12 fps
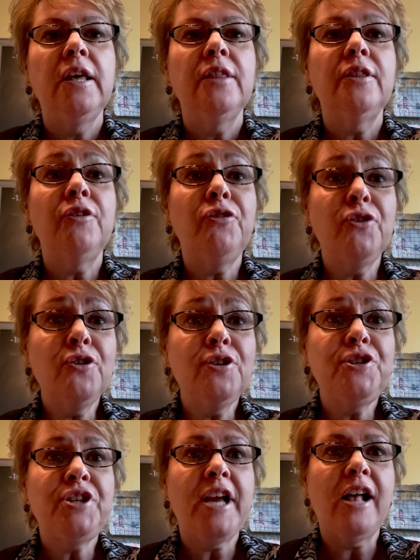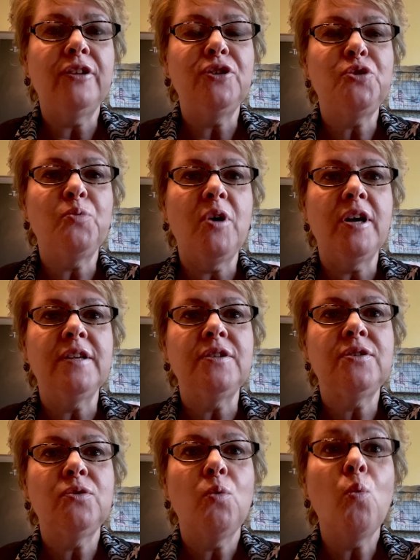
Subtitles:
The third challenge was,